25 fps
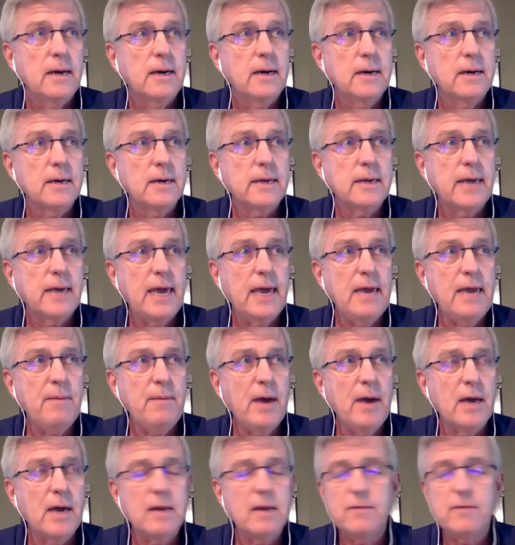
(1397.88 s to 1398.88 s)
Came
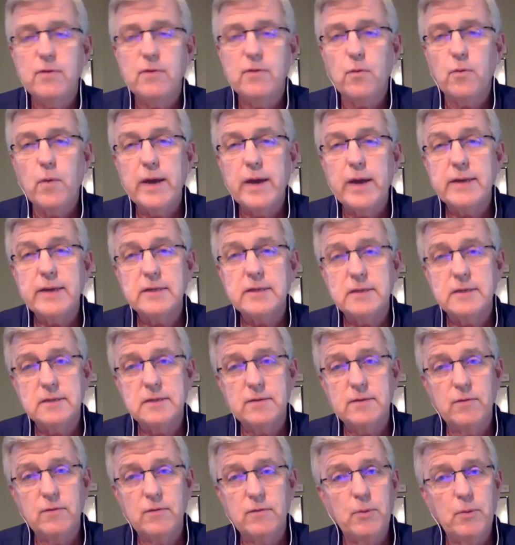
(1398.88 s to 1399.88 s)
out of the
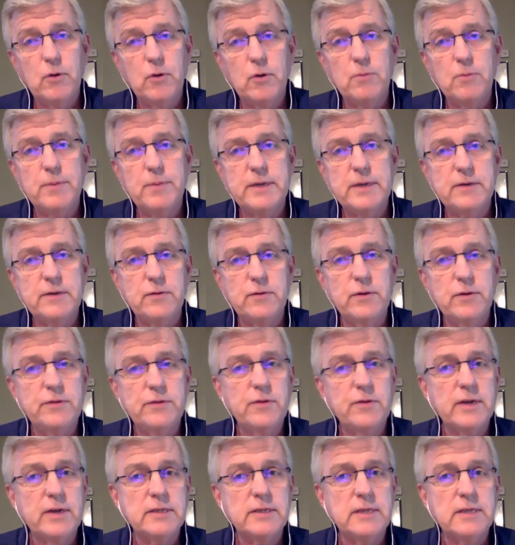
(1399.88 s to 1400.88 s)
reticence of the pulpit to
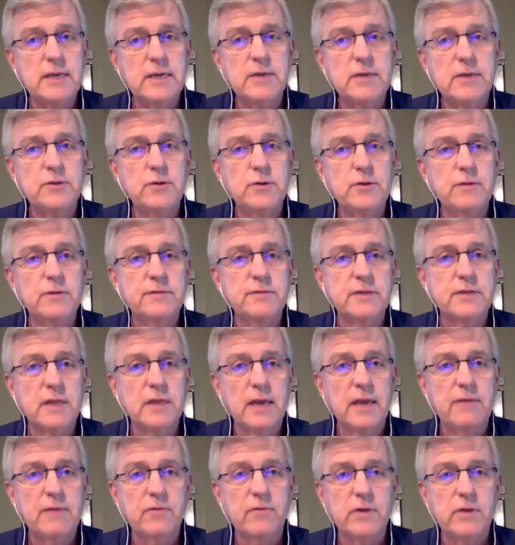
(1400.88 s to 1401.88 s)
address the issue of
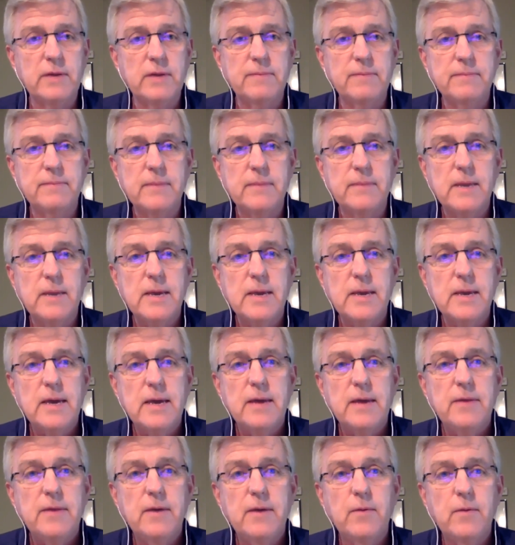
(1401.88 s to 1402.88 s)
slavery.
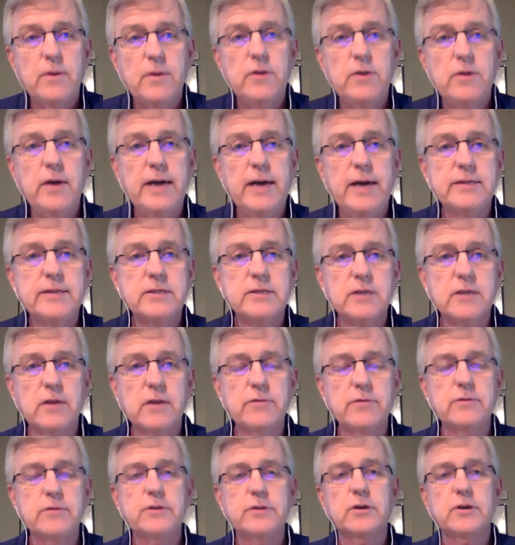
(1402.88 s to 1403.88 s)
That when you had
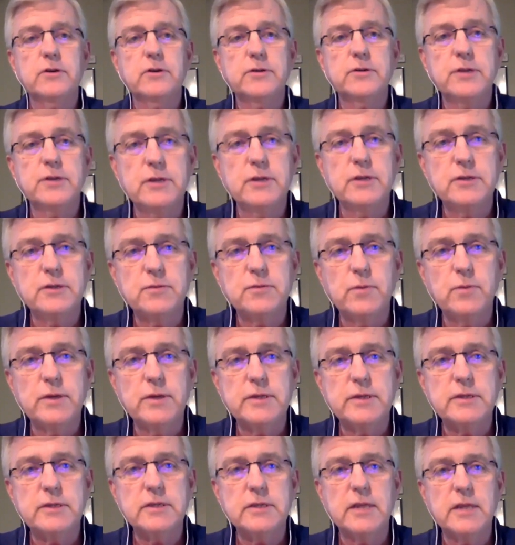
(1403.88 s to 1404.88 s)
Southern churches
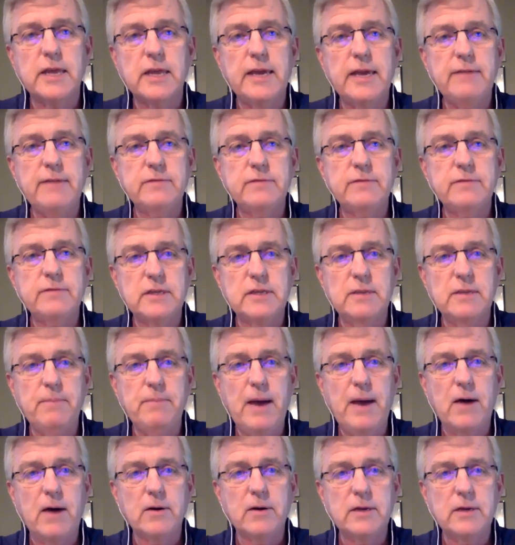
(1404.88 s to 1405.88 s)
with slaves in the
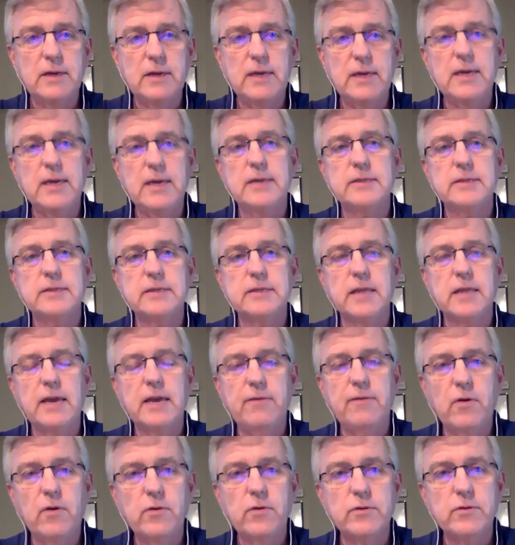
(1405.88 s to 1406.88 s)
balcony and
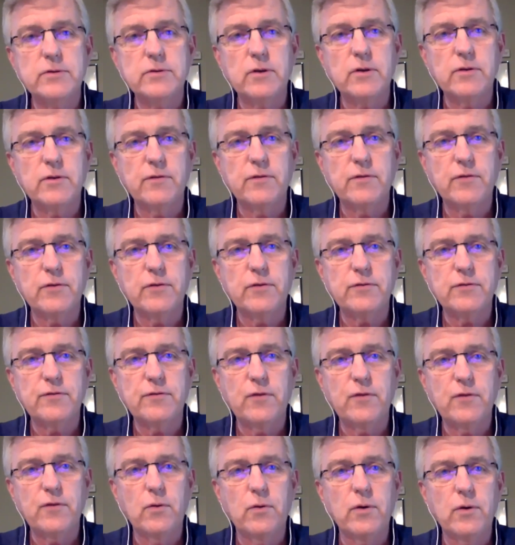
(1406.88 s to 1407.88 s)
slave owners on the first
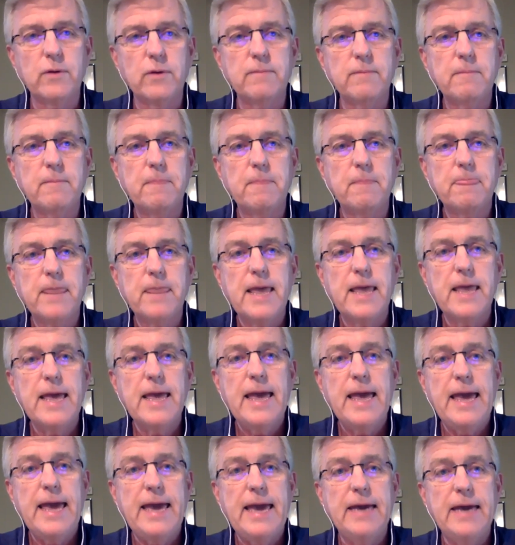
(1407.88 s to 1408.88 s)
floor,
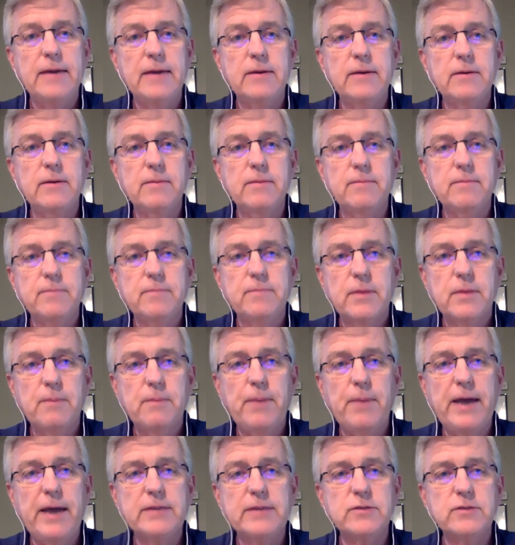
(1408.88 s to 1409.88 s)
and the
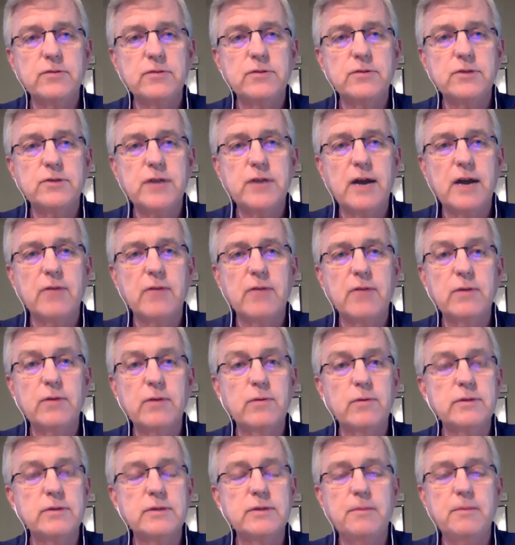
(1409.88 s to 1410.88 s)
pastor's salary
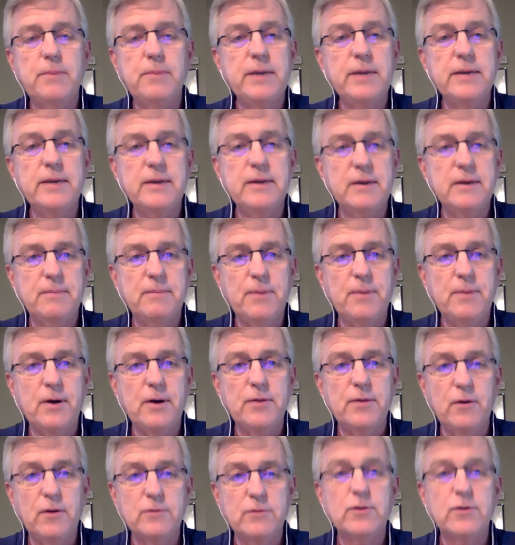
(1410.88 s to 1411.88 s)
was dependent upon
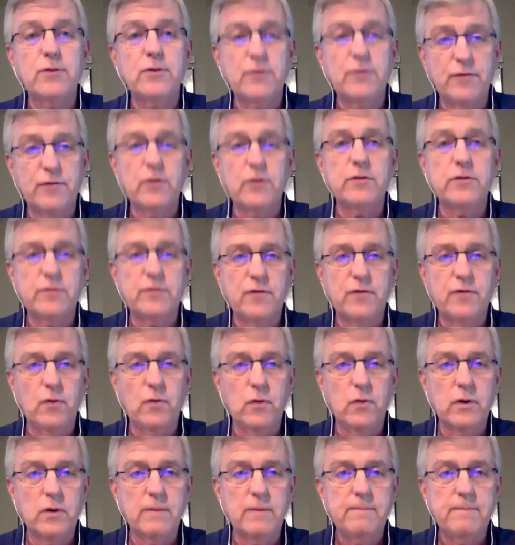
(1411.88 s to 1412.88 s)
those on the first
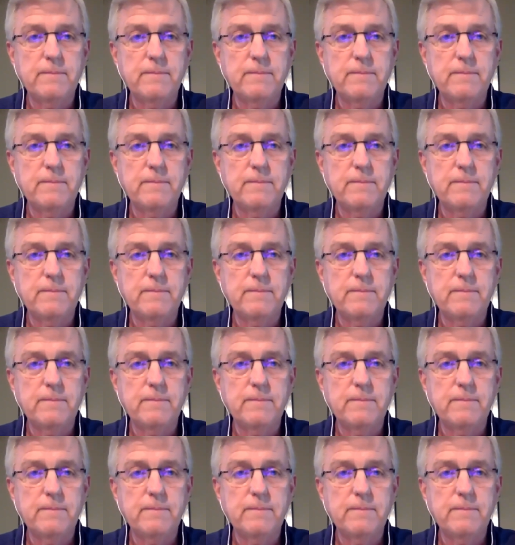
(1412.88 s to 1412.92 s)
floor,